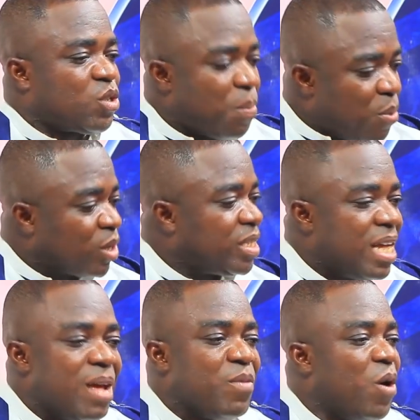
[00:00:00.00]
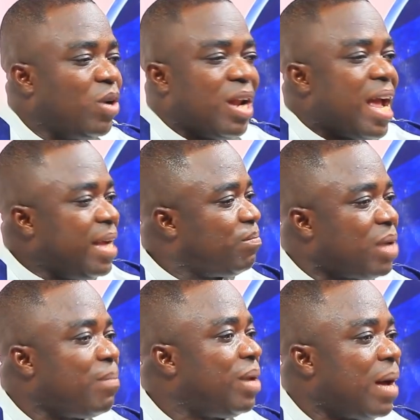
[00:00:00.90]
support them online,
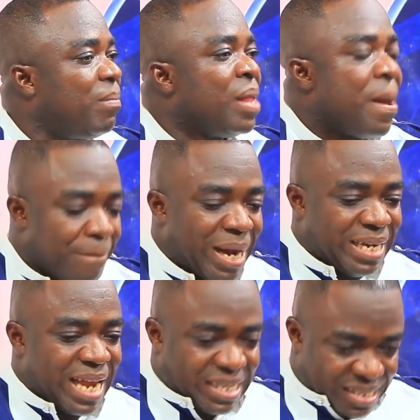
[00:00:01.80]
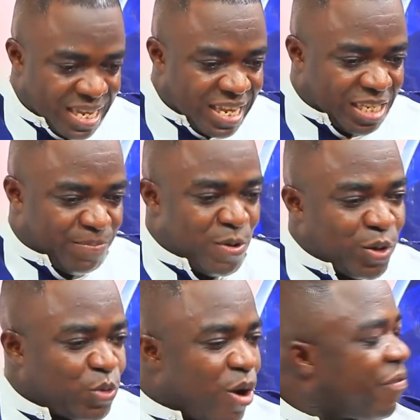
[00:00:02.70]
blah, blah. But that
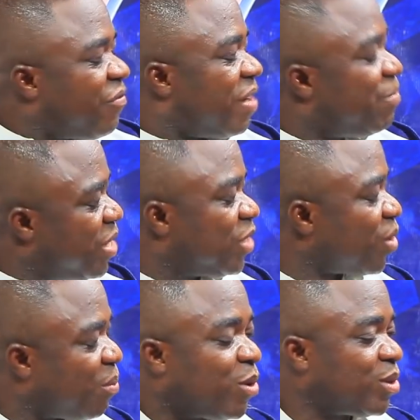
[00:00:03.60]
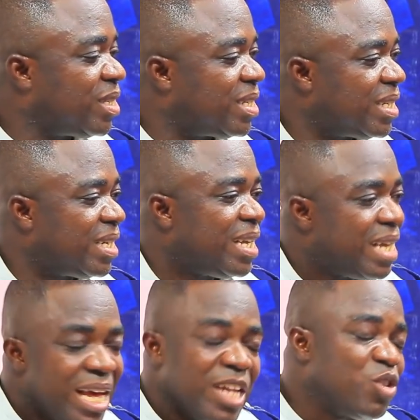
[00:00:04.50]
spiritual fan base support,
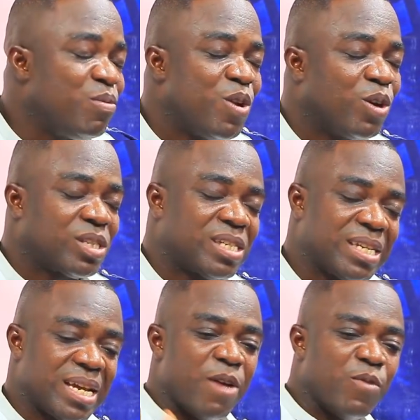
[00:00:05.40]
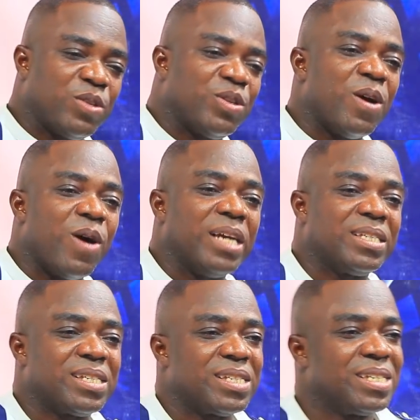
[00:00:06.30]
it will be lost. A word to the
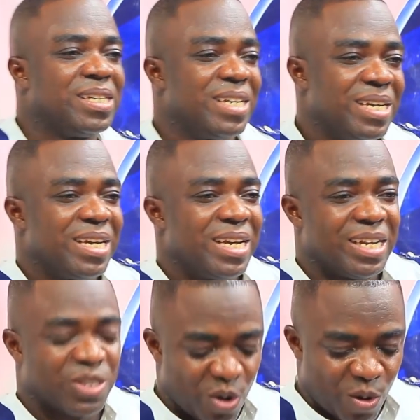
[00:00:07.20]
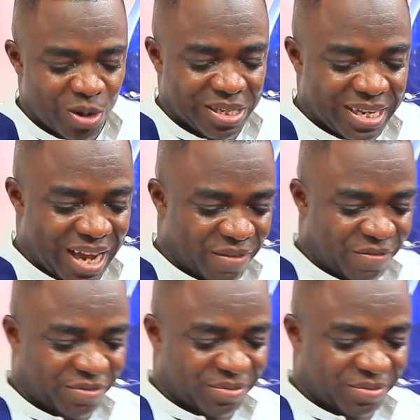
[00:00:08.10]
wise. It's always enough.